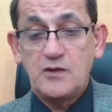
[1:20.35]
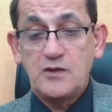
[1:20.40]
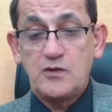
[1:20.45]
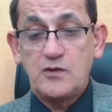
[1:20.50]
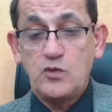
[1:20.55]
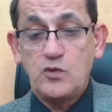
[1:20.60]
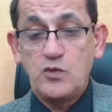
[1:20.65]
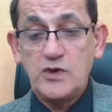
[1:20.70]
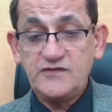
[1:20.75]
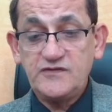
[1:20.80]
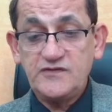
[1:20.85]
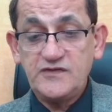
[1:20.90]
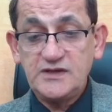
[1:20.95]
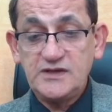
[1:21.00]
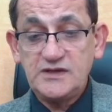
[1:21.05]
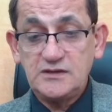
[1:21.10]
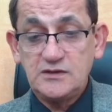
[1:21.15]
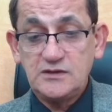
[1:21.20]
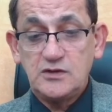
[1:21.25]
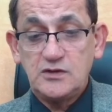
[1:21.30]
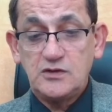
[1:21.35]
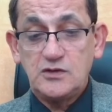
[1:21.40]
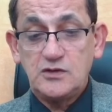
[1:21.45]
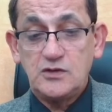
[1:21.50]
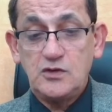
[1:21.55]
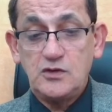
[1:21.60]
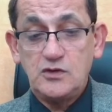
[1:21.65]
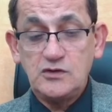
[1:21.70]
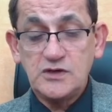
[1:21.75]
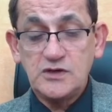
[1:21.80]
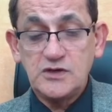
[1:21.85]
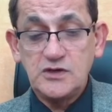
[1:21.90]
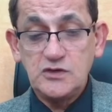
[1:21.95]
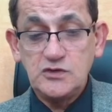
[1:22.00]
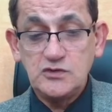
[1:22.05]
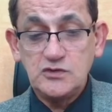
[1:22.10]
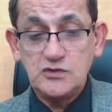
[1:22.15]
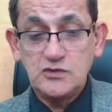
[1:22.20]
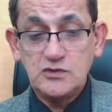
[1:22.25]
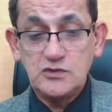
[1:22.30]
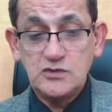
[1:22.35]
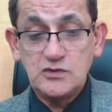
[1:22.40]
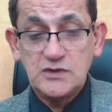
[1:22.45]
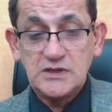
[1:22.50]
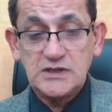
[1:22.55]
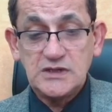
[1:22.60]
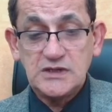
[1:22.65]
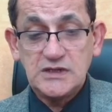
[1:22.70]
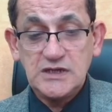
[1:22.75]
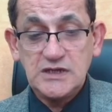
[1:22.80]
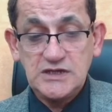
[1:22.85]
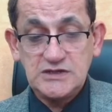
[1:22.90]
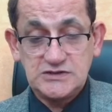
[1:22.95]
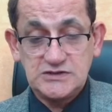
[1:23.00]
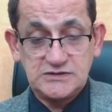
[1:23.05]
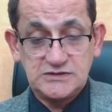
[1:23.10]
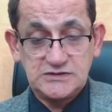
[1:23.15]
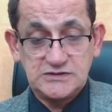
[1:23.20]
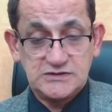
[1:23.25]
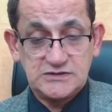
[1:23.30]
warfarin or new agents.